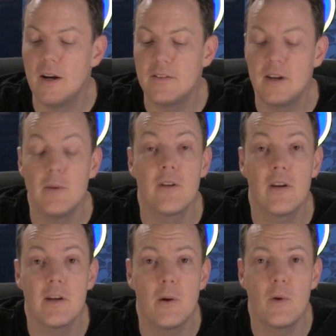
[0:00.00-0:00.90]
Today we're
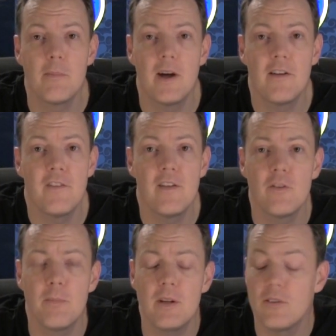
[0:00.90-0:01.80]
talking about one of my
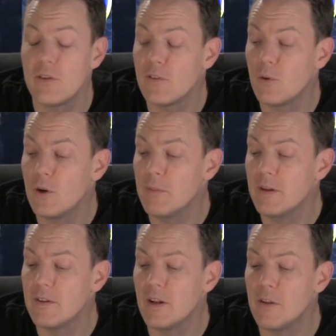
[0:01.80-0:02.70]
favorite pieces of
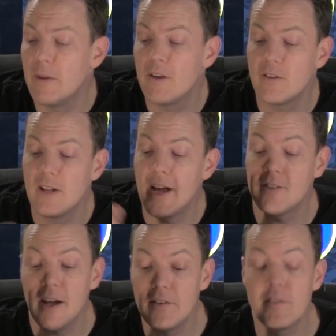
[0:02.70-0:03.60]
equipment, the best
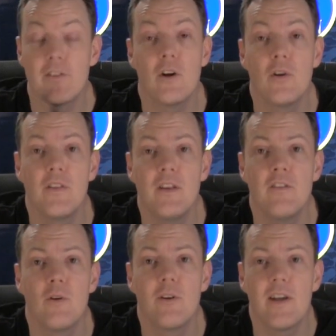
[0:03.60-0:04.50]
glass I've ever owned, the
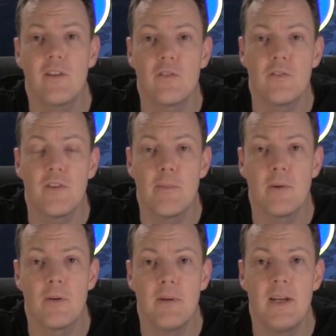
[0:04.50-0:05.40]
Vortex
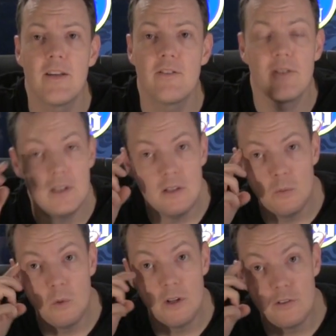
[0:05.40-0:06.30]
Viper PST
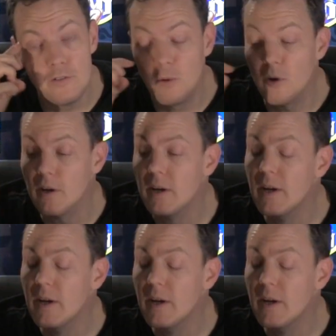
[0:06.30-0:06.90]
1-4.